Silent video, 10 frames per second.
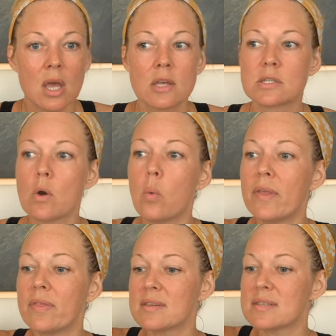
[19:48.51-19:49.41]
So
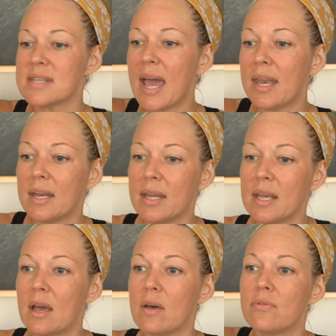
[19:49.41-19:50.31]
when the
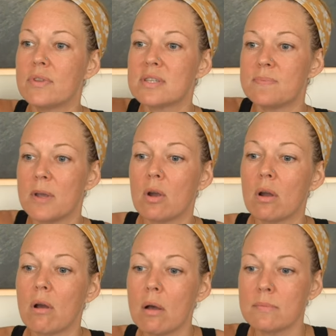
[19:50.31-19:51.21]
sanity of the spirit
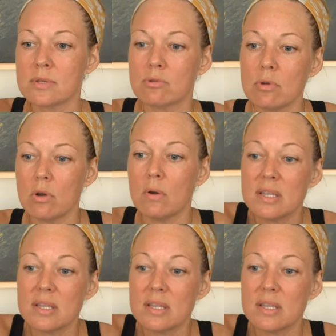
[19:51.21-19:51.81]
comes through,